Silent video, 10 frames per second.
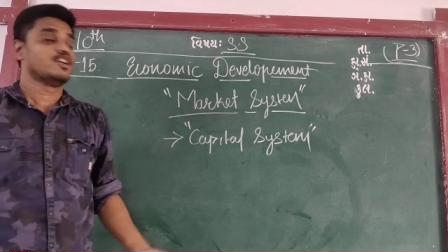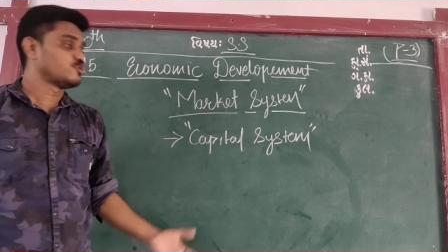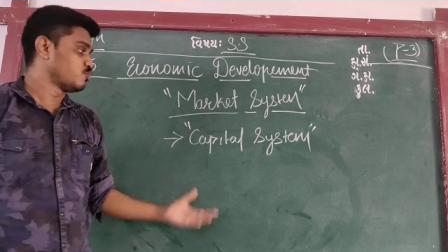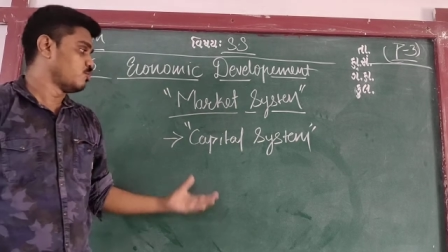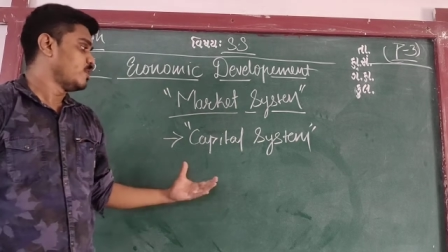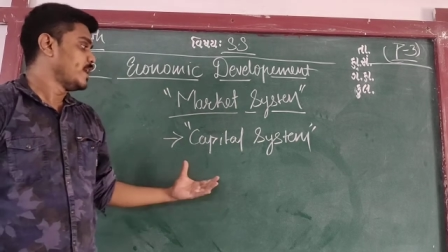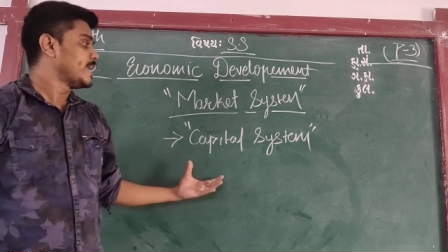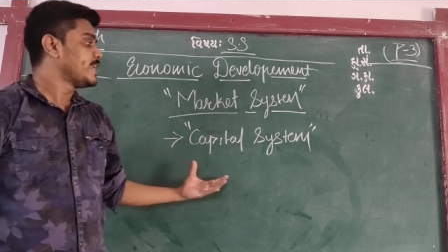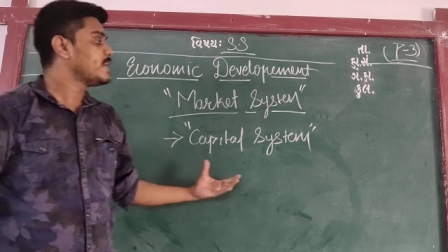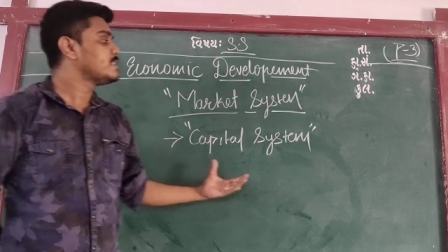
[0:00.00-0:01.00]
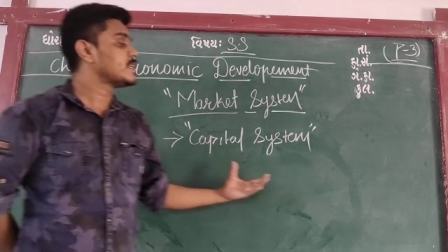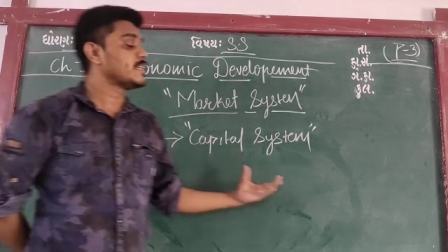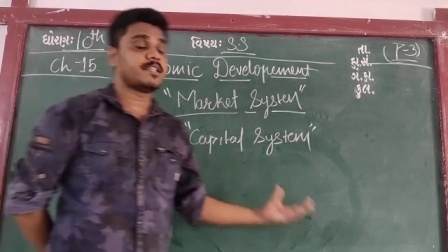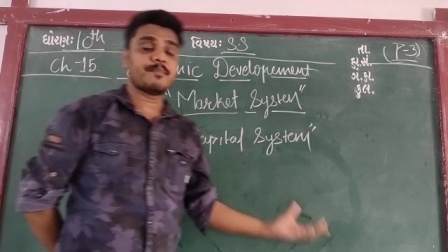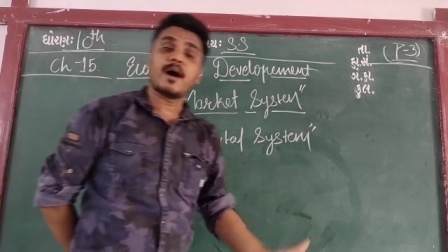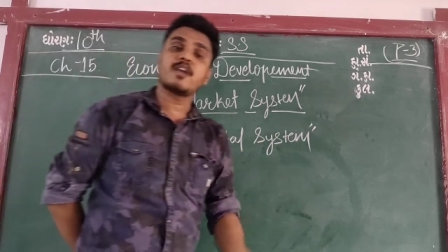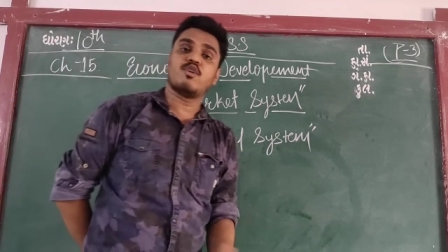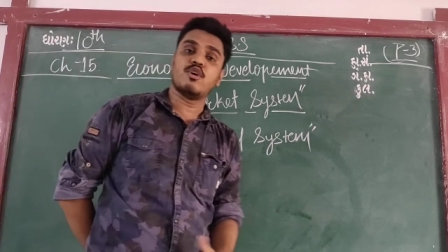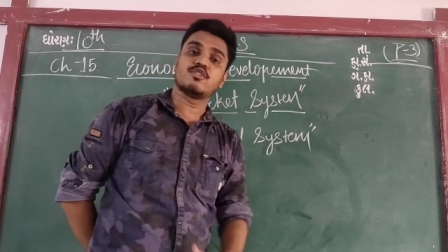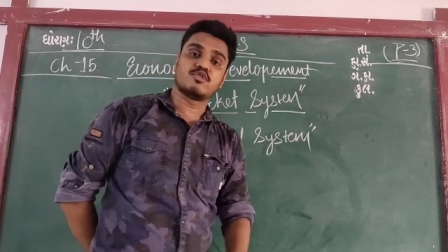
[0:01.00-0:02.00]
So here in Japan
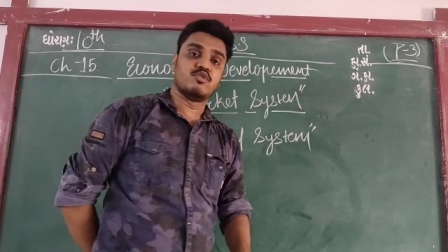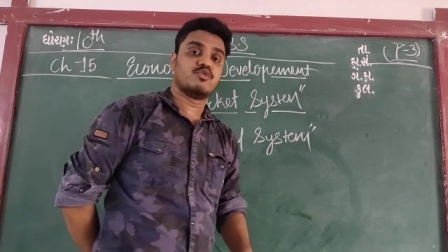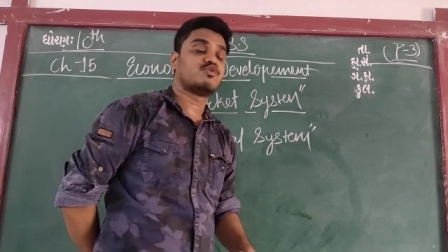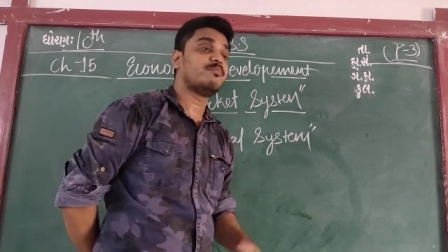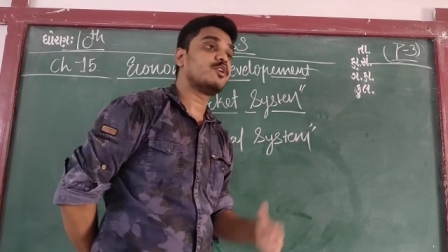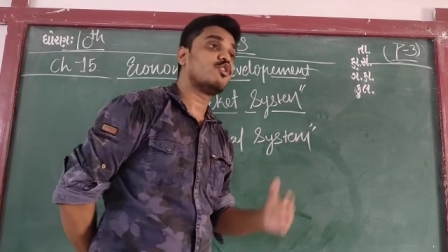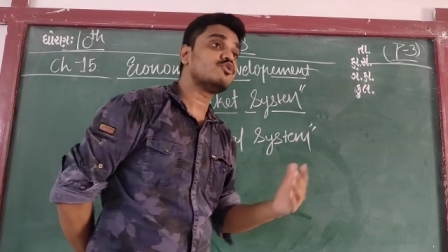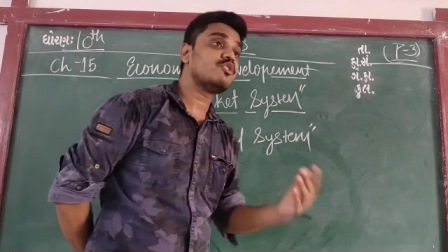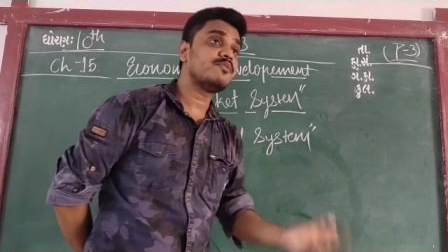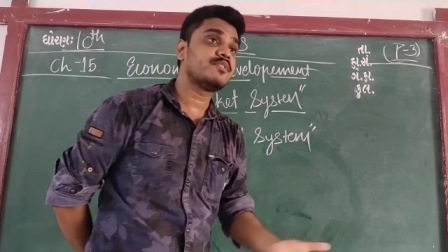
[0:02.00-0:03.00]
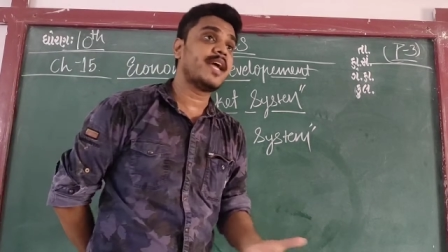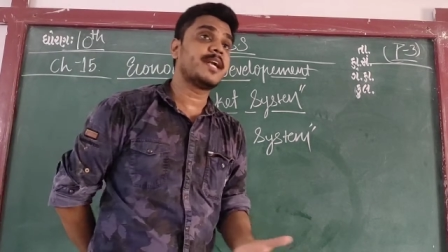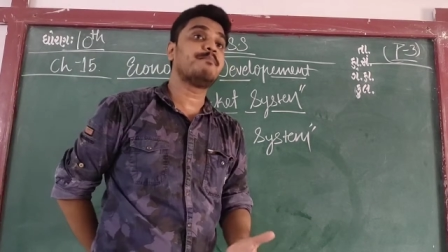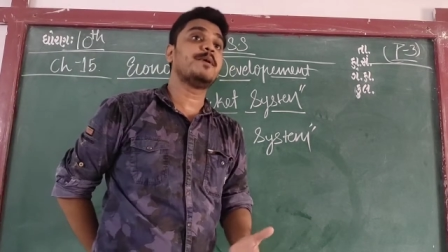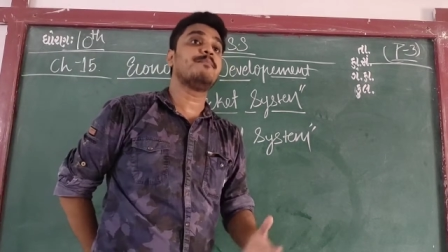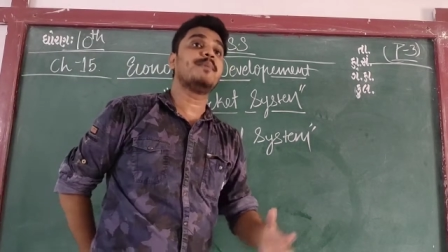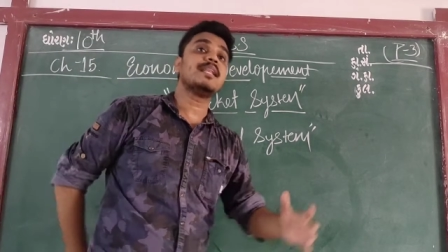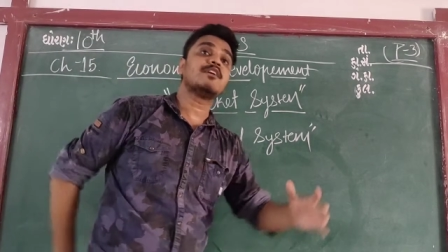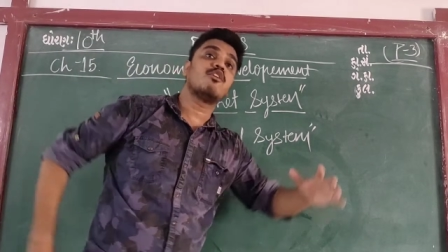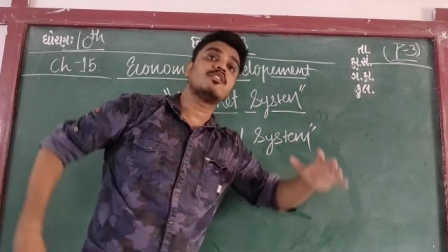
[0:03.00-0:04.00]
also. So because of that,
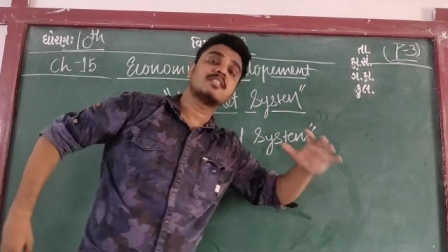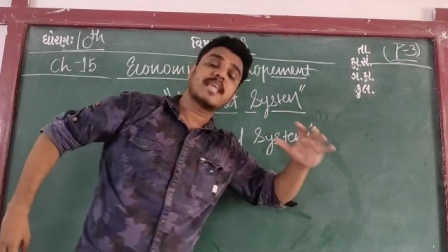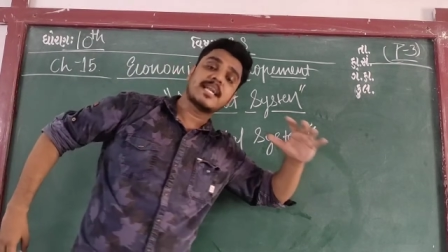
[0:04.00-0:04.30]
people